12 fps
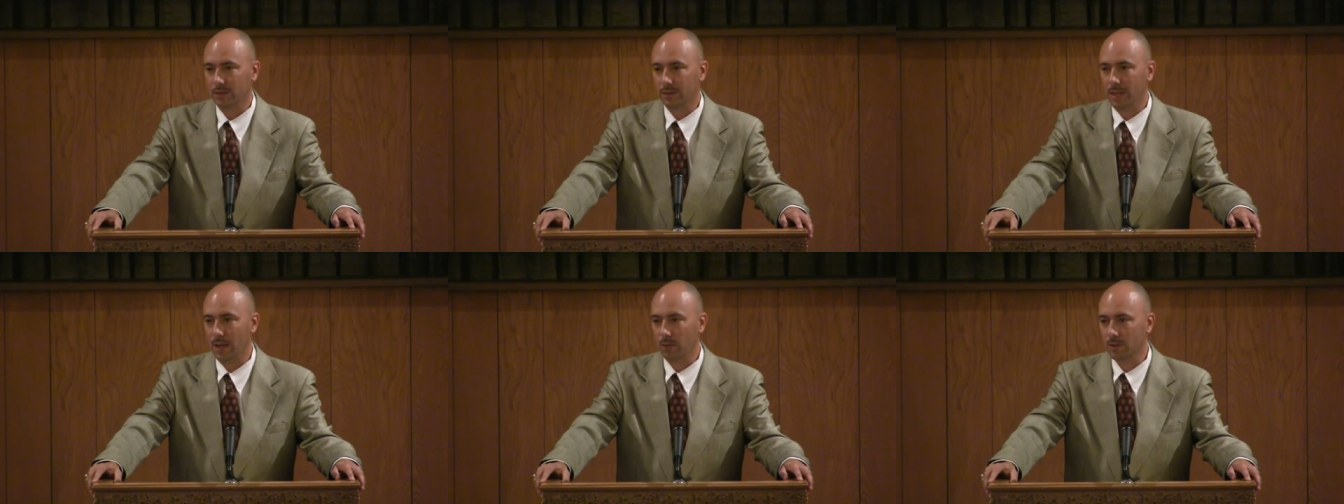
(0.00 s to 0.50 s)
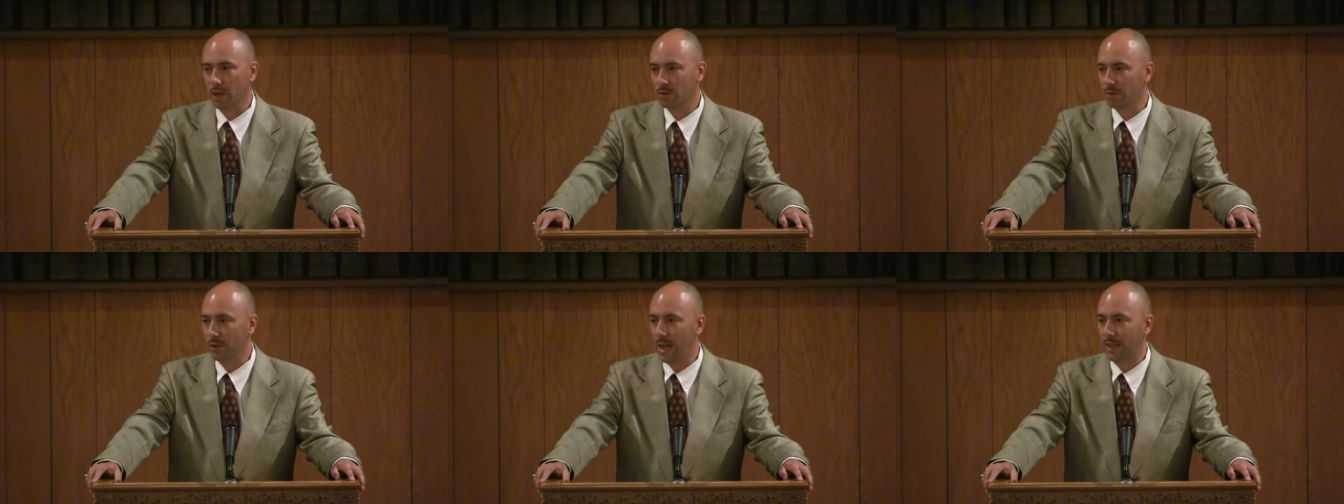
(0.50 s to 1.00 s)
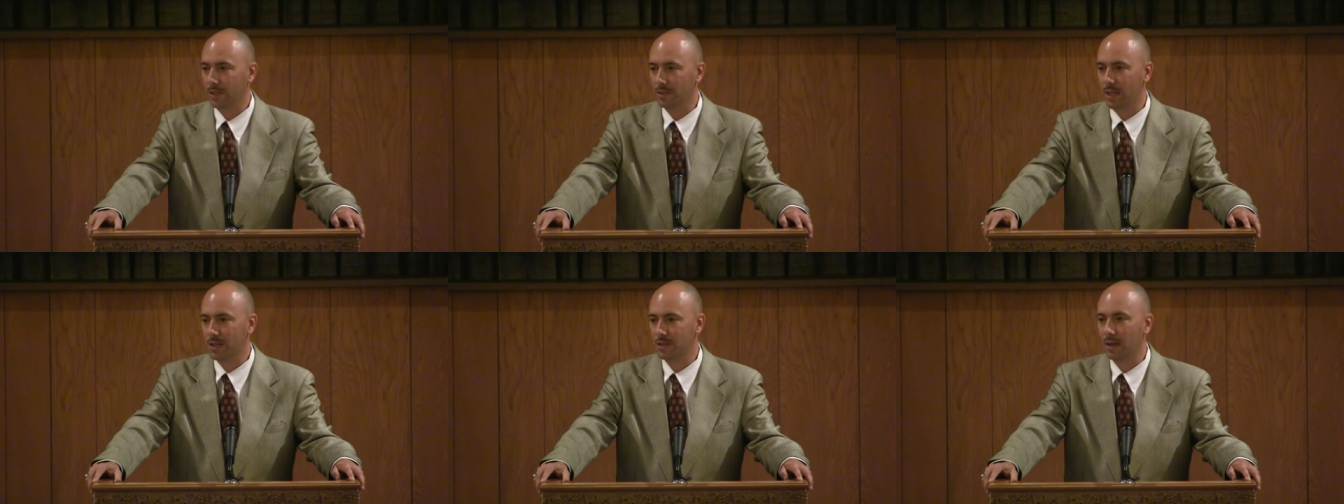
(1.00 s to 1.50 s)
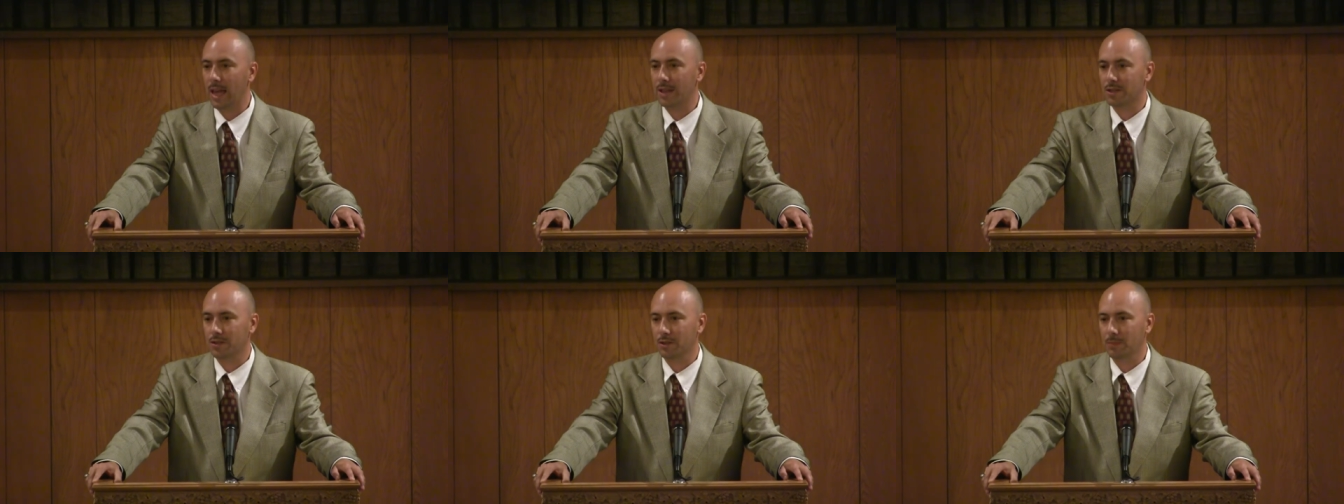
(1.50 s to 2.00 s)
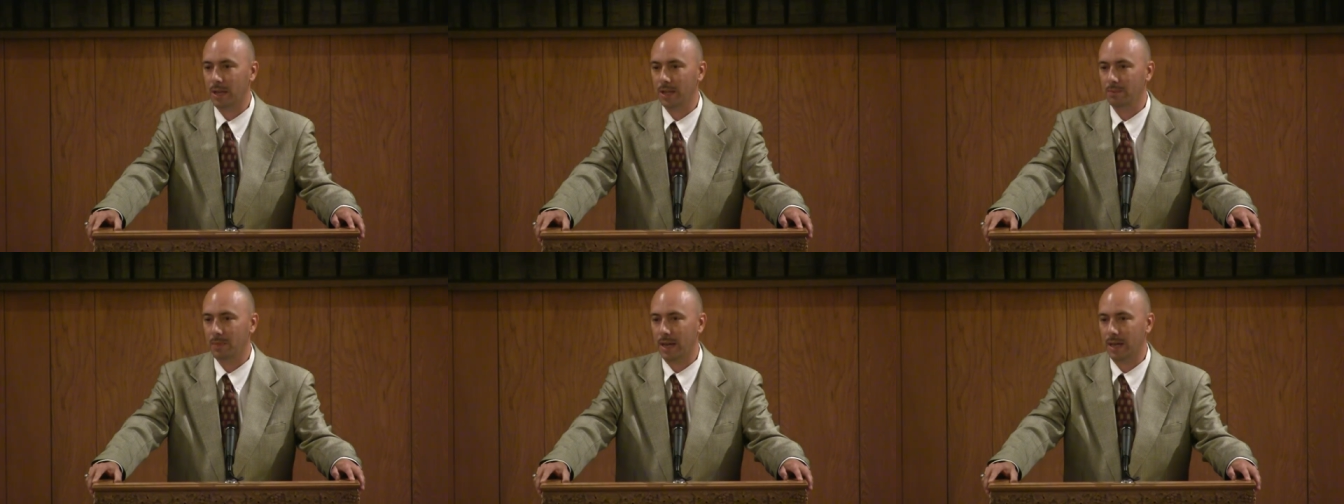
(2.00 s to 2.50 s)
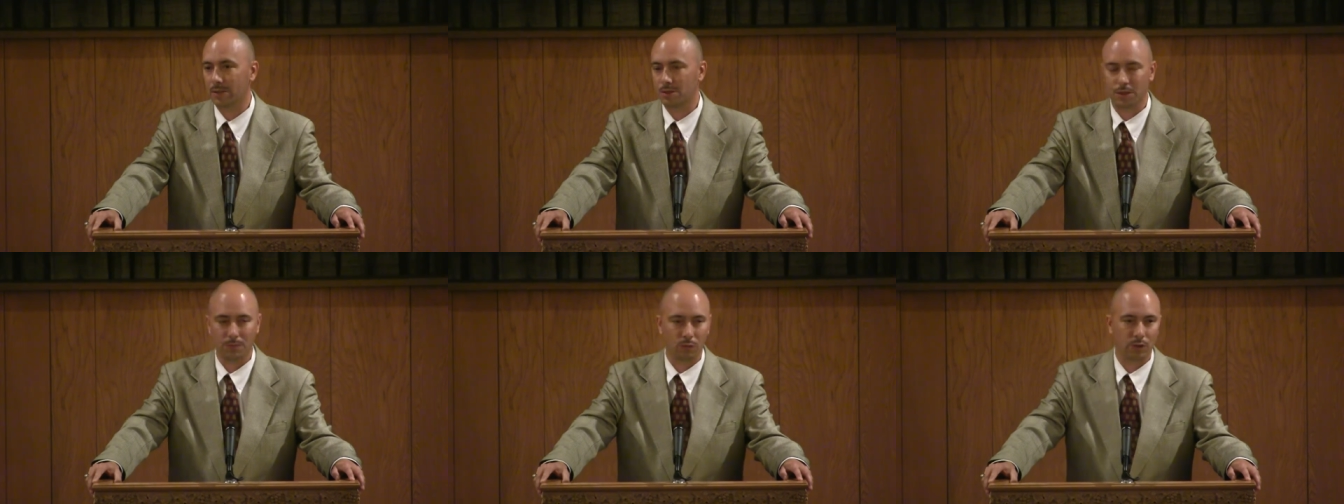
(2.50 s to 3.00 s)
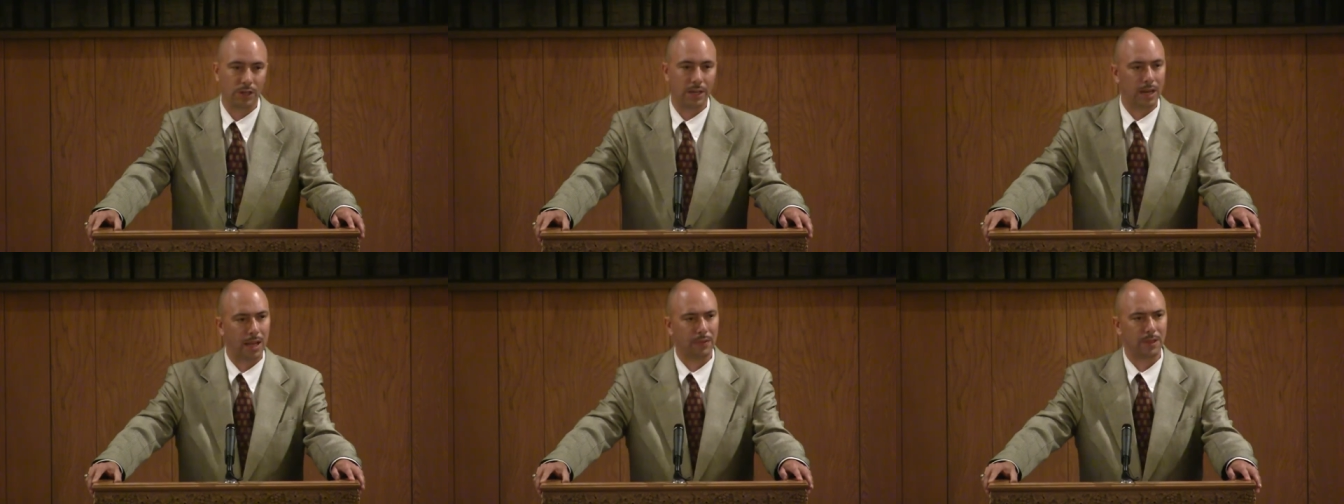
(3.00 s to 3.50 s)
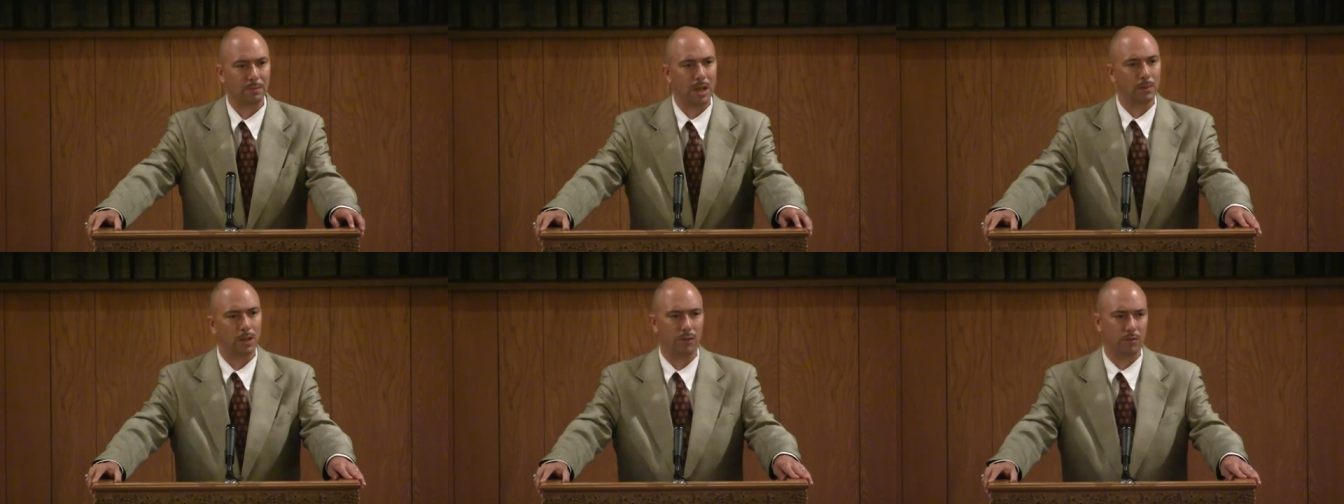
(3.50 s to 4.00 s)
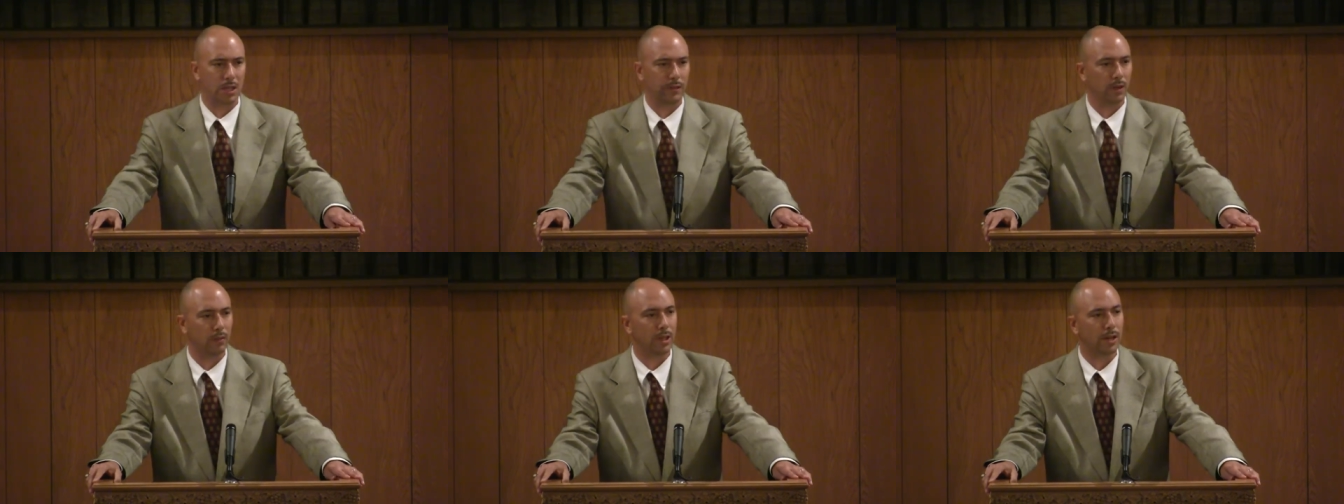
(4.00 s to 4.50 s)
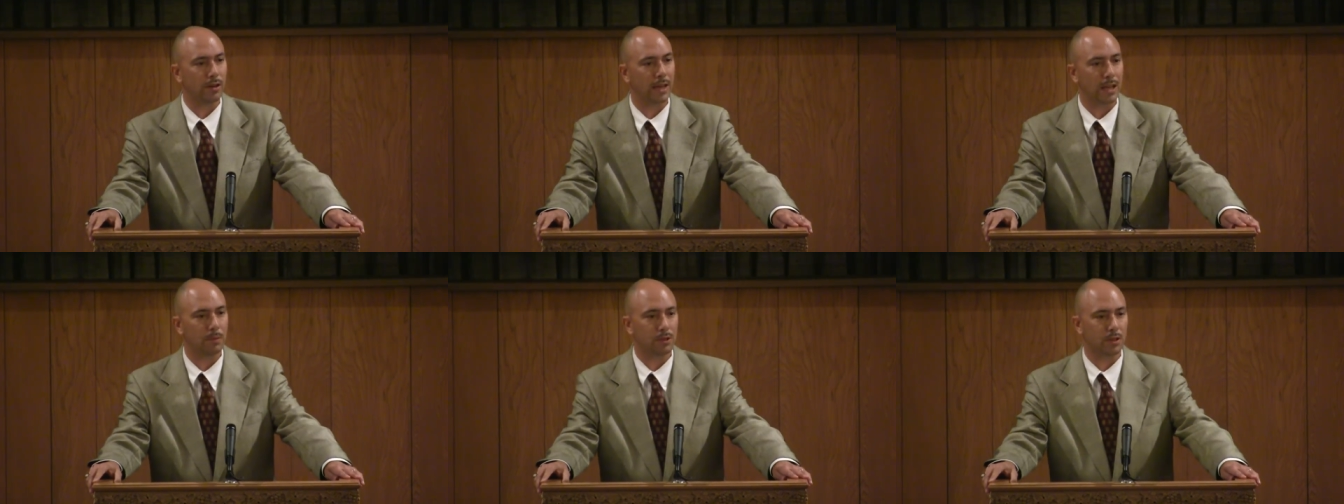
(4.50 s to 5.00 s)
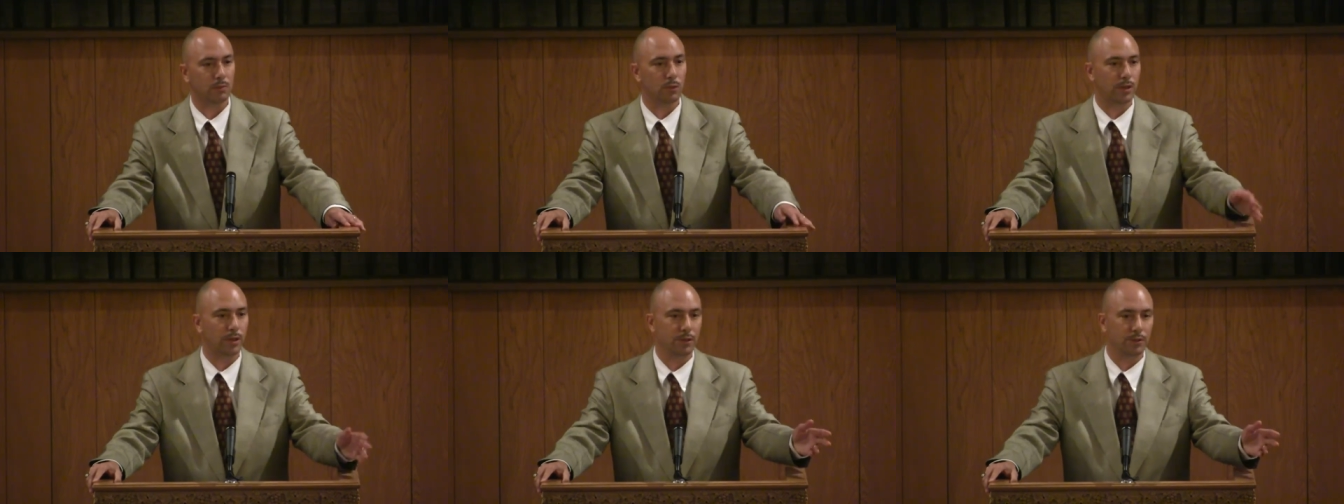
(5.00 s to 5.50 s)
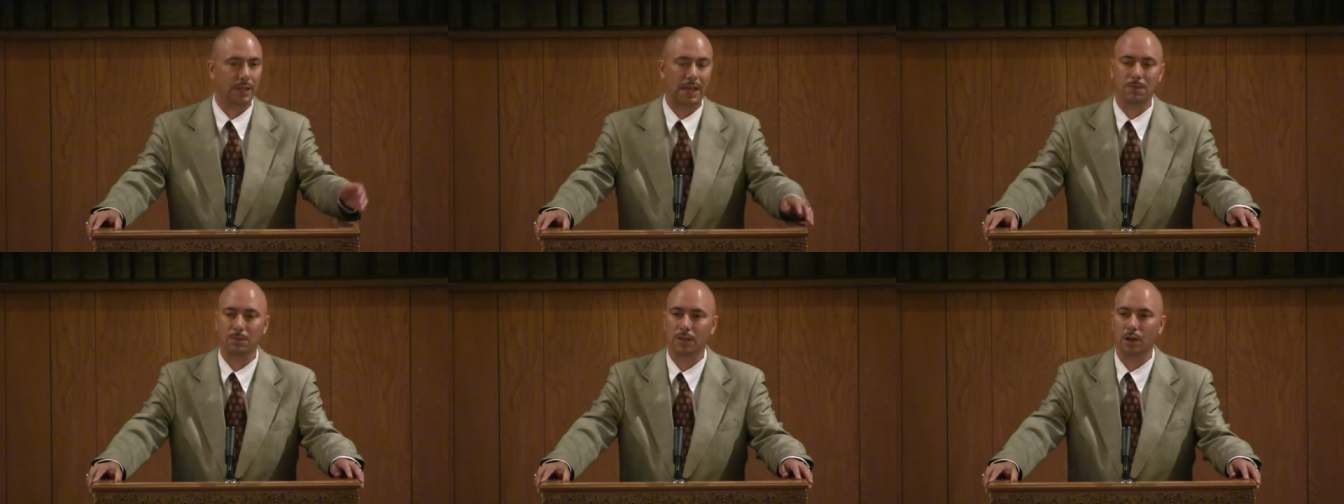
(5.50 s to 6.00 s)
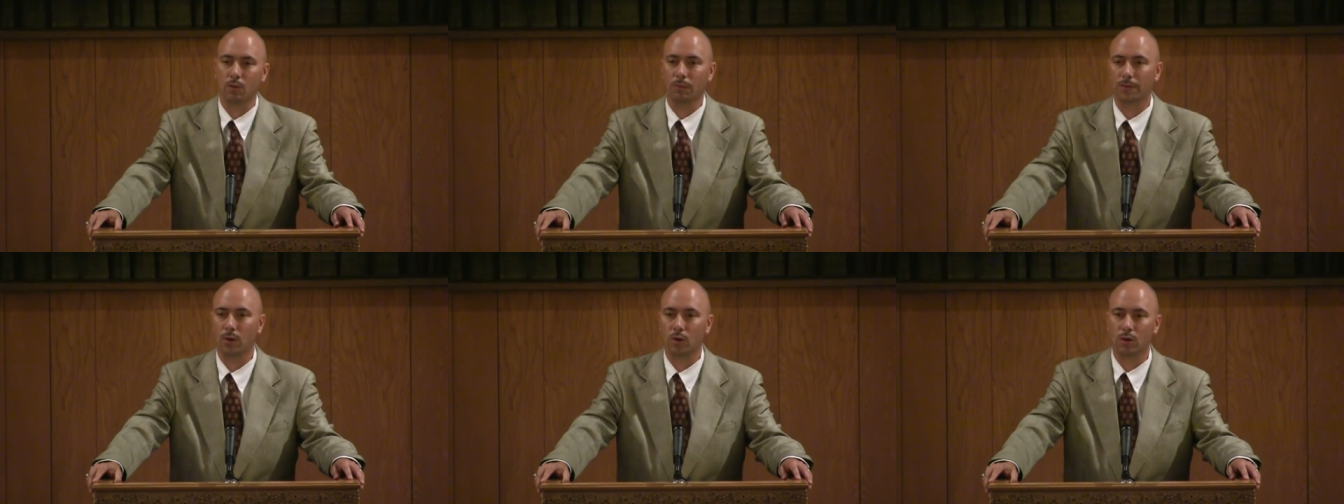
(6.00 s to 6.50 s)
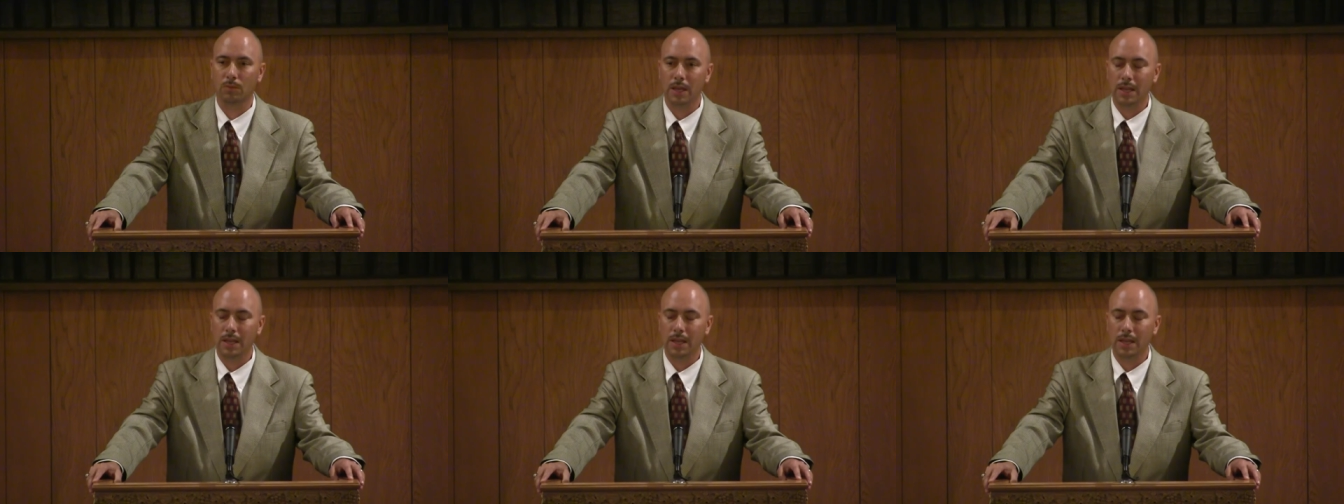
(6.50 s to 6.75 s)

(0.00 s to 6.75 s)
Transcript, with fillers: That was also an accusation last year made by someone, and I think maybe others even on the internet, but someone who came to the open forum.